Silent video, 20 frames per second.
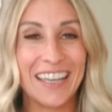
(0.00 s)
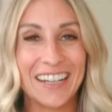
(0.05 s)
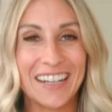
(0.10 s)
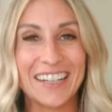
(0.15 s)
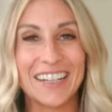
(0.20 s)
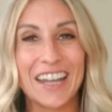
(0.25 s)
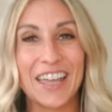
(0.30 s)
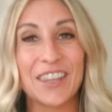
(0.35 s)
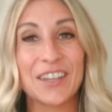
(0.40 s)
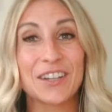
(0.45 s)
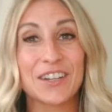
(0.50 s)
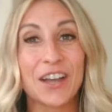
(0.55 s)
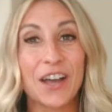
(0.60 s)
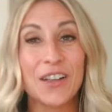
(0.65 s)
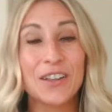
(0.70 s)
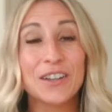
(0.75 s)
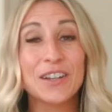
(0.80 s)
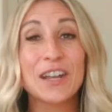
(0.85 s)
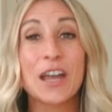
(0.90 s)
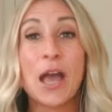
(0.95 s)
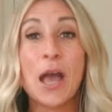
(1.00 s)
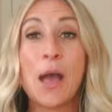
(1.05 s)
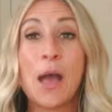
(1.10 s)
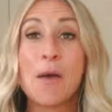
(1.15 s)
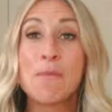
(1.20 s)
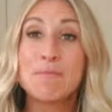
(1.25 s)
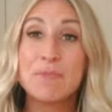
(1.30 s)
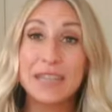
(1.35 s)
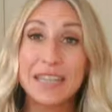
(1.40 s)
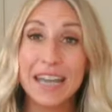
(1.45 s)
in another color,
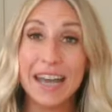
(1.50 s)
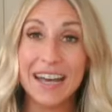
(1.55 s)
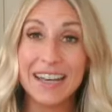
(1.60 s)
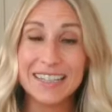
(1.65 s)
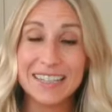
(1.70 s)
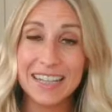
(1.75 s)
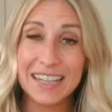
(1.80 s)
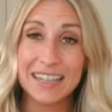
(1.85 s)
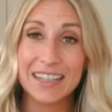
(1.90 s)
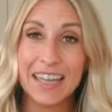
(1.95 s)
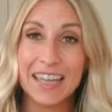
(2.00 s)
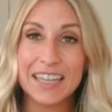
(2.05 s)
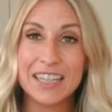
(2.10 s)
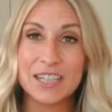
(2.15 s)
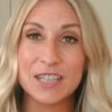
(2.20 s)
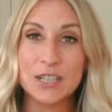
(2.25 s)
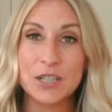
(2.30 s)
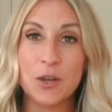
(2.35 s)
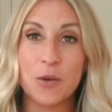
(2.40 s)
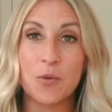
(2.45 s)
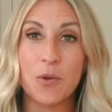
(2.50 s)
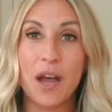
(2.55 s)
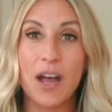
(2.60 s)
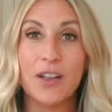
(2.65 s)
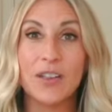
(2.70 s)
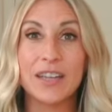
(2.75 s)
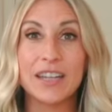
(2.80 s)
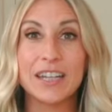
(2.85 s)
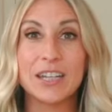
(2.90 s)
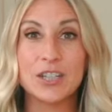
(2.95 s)
because I like it so well
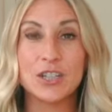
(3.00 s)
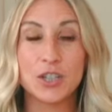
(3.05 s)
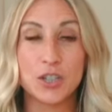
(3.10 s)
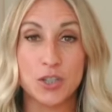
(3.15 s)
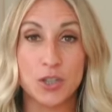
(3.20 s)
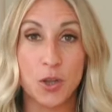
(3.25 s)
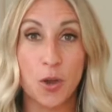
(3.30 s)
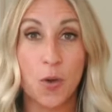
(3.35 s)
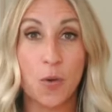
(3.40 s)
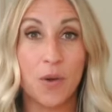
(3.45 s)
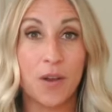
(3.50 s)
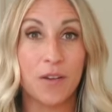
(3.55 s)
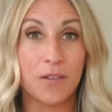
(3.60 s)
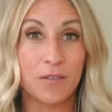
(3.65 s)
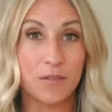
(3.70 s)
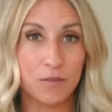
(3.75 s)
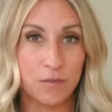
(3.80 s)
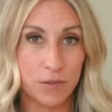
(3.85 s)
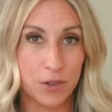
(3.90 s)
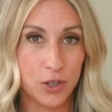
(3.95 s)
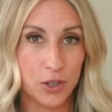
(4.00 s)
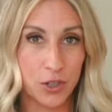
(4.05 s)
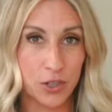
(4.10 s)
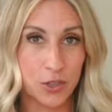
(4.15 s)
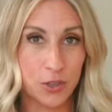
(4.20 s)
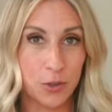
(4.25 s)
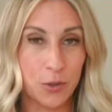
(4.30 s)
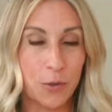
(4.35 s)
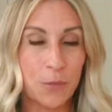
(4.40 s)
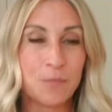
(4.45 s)
and it's so
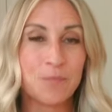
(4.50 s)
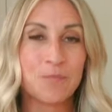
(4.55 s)
versatile.